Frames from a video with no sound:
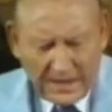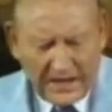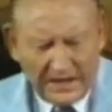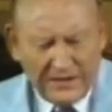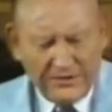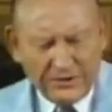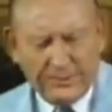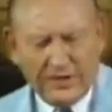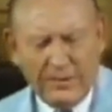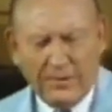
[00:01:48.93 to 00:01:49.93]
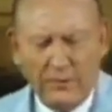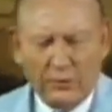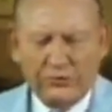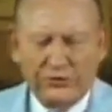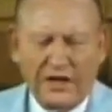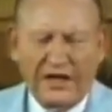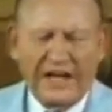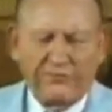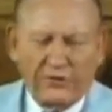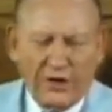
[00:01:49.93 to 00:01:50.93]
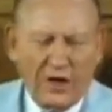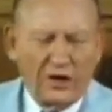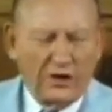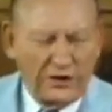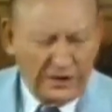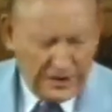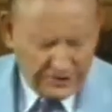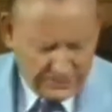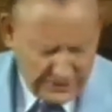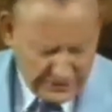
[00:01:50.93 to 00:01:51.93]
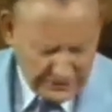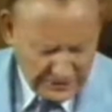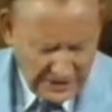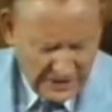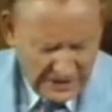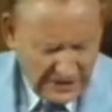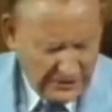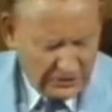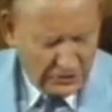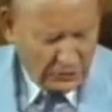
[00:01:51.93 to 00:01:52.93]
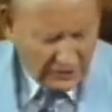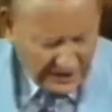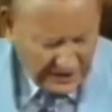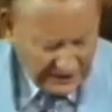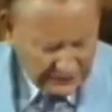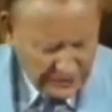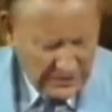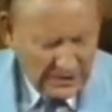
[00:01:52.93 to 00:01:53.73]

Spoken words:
and let this become the most delightful learning experience in their total lives.